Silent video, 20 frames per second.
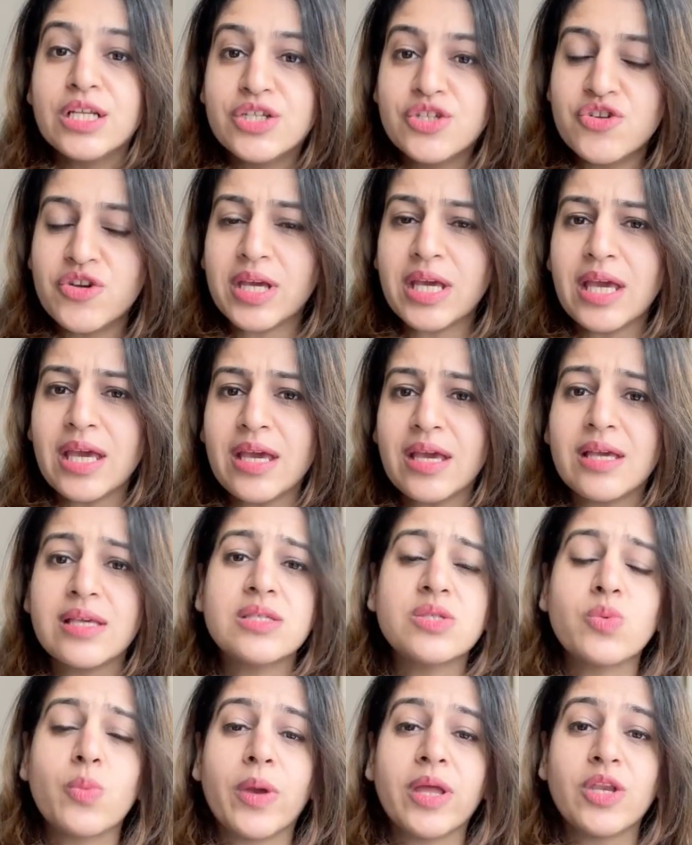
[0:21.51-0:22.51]
Tricky
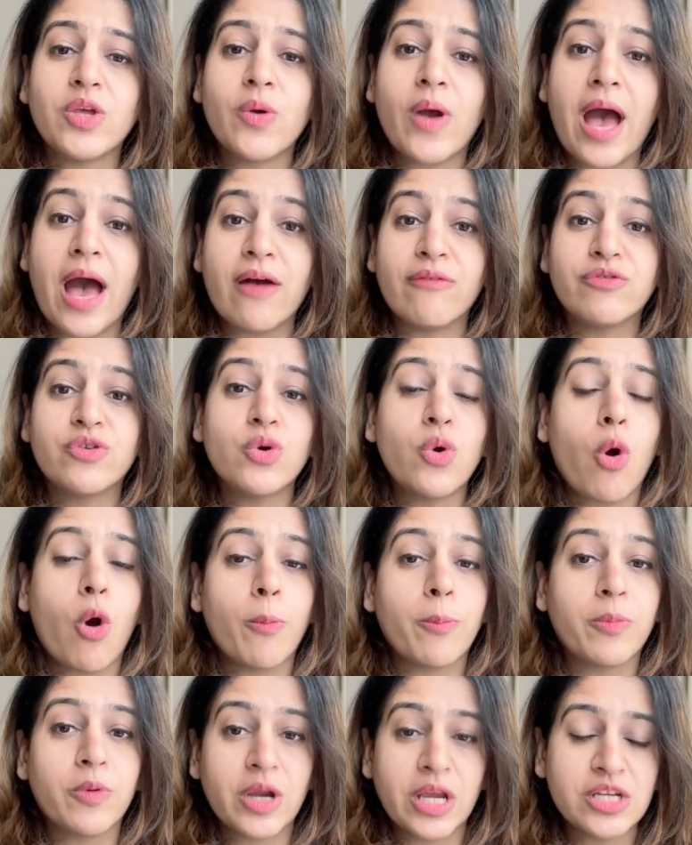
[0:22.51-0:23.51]
is when you have to
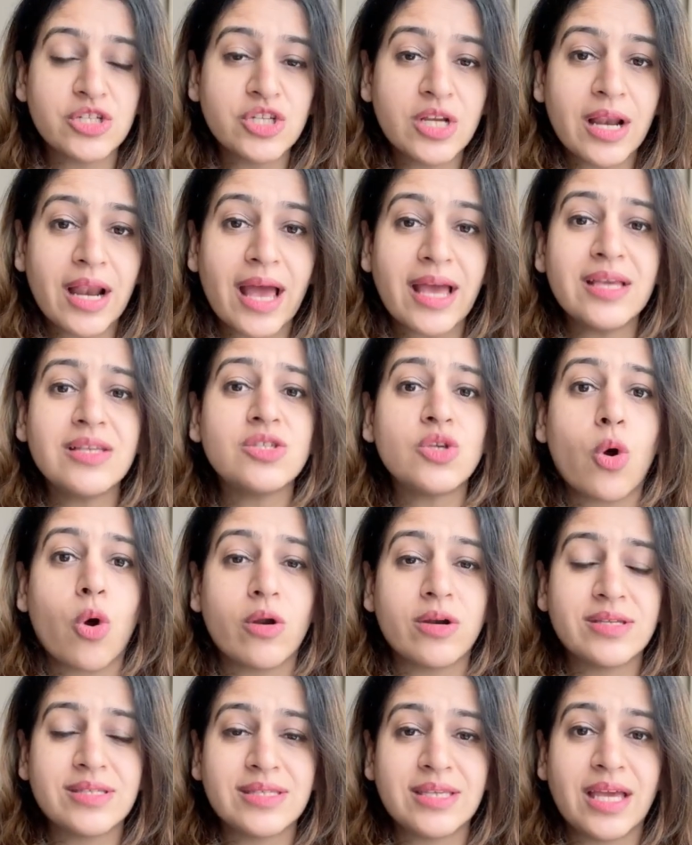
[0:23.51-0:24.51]
operationalize
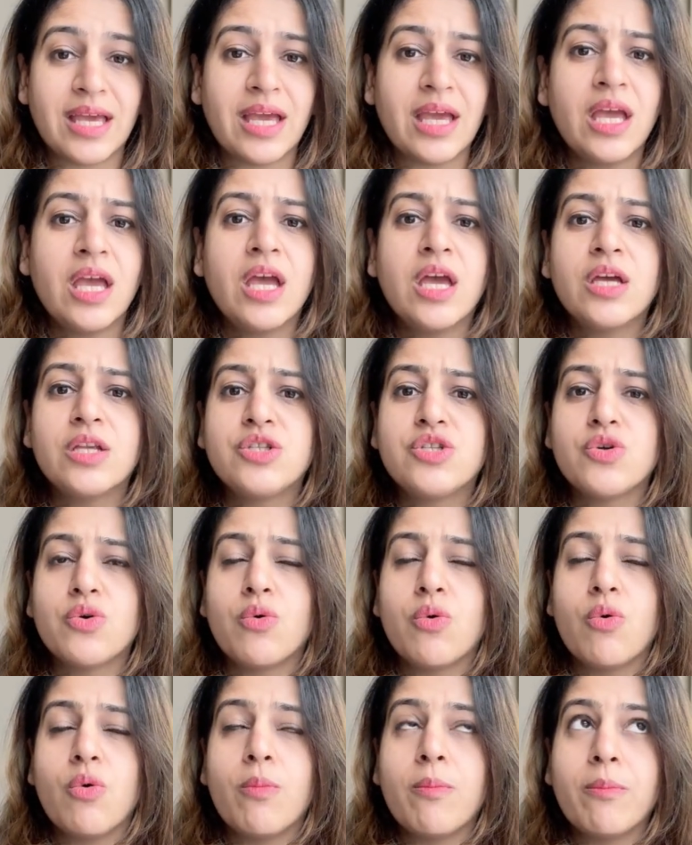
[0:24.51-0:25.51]
or say
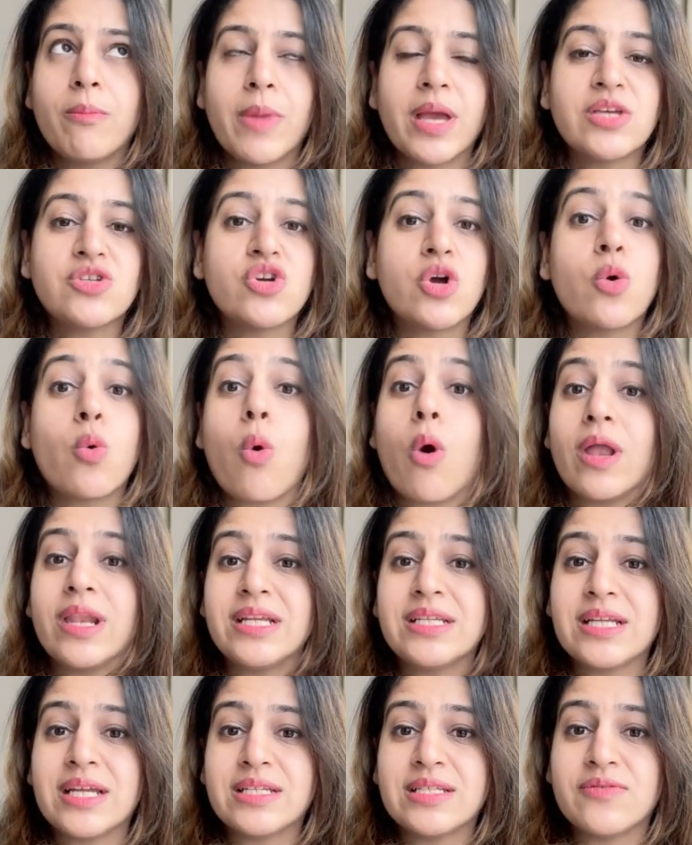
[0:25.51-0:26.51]
to measure
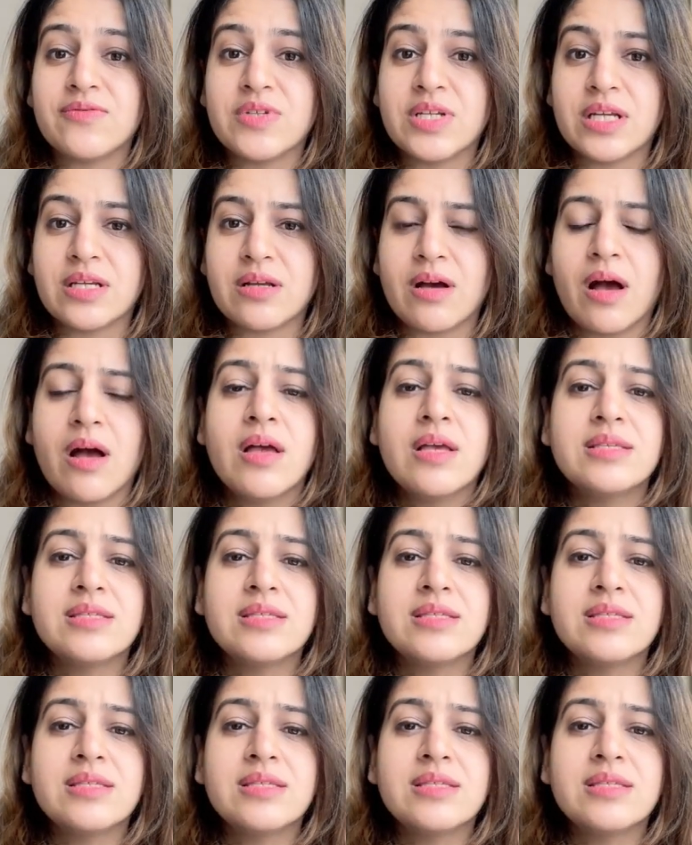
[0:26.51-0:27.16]
qualitative data,